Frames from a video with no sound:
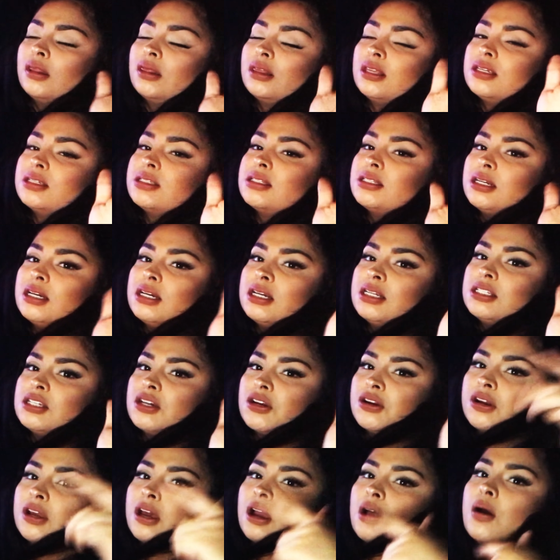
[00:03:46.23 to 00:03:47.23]
This didn't
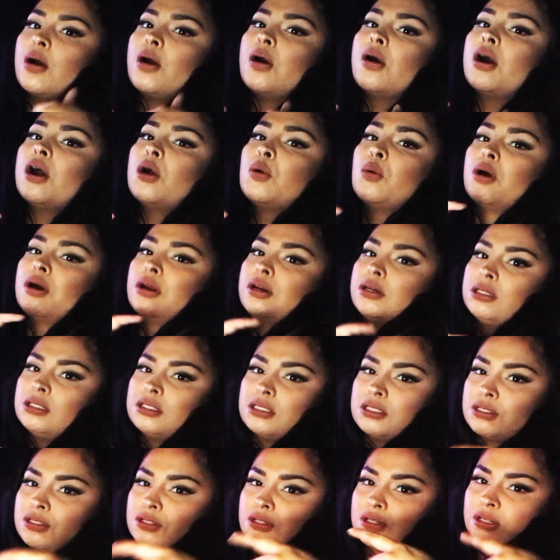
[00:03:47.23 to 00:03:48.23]
turn out how I wanted it
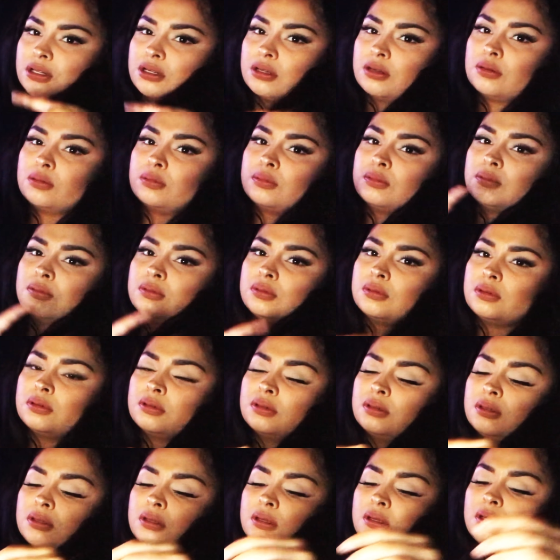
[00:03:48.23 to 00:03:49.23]
to turn out.
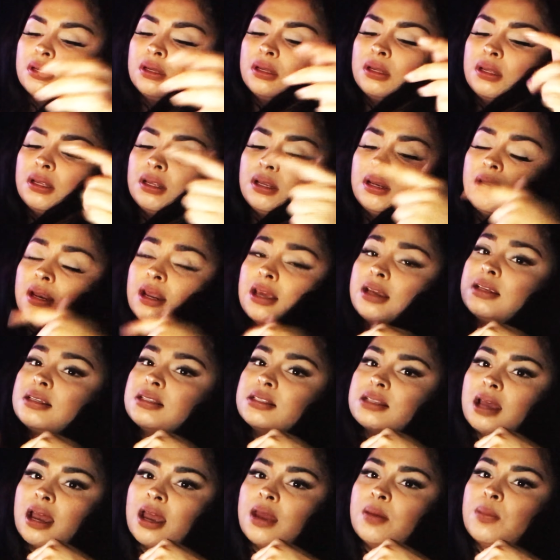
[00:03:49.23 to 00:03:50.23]
Next
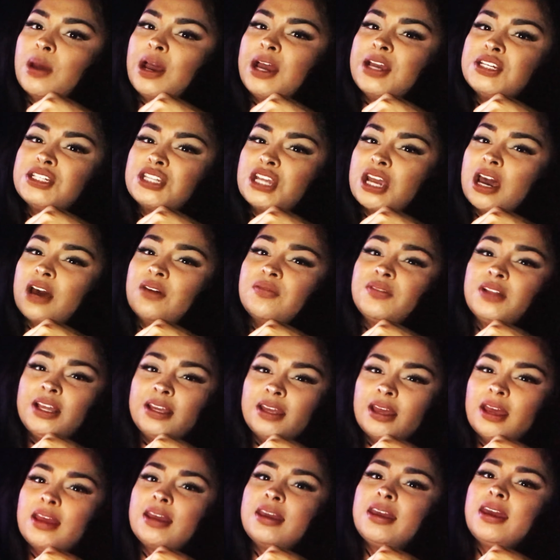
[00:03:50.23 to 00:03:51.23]
time I should have like
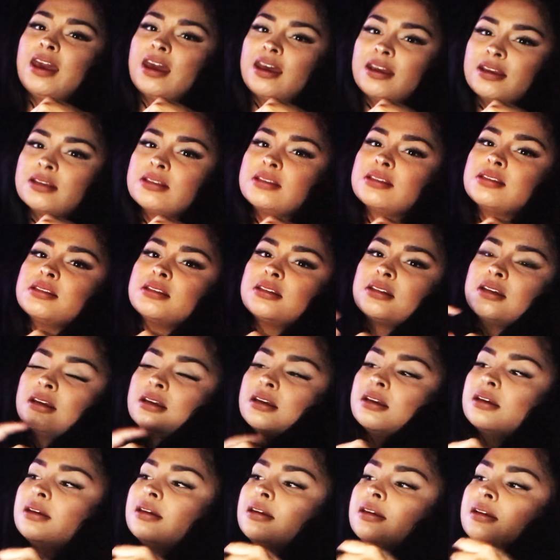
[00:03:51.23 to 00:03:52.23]
a guest,
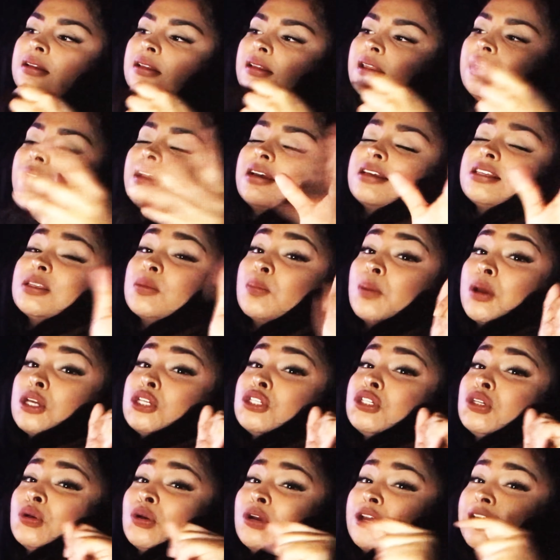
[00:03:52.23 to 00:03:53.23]
like a
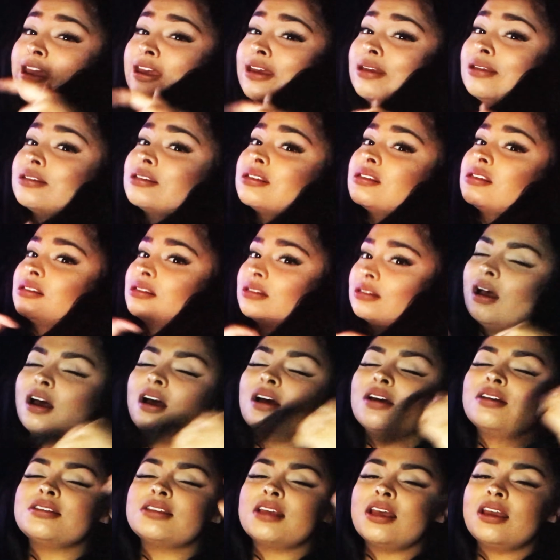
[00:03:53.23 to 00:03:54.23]
special guest. I
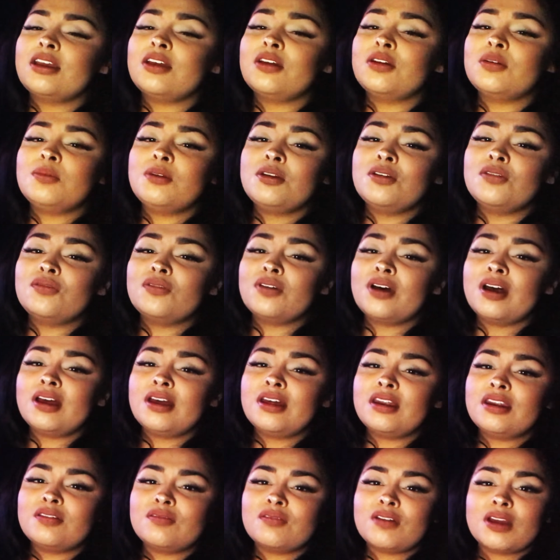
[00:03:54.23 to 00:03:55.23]
was like, it'd be
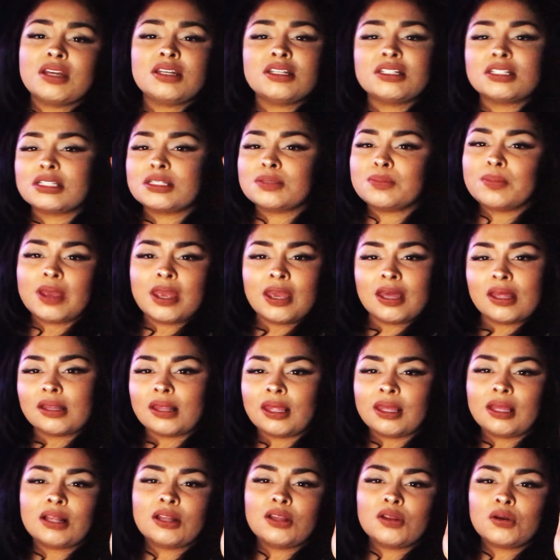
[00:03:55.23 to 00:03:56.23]
fun if I just make
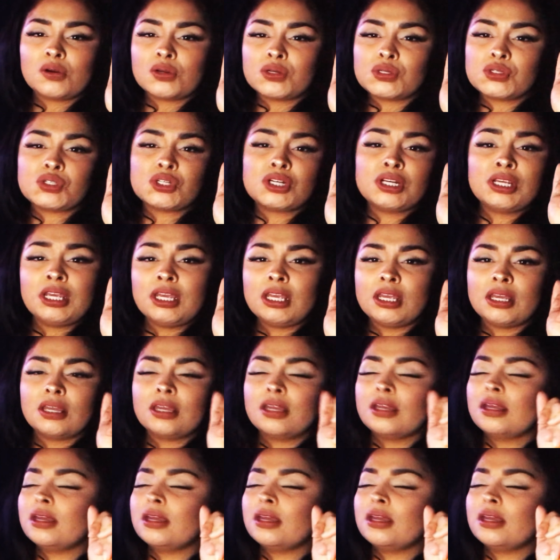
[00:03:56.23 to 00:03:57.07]
like a little drink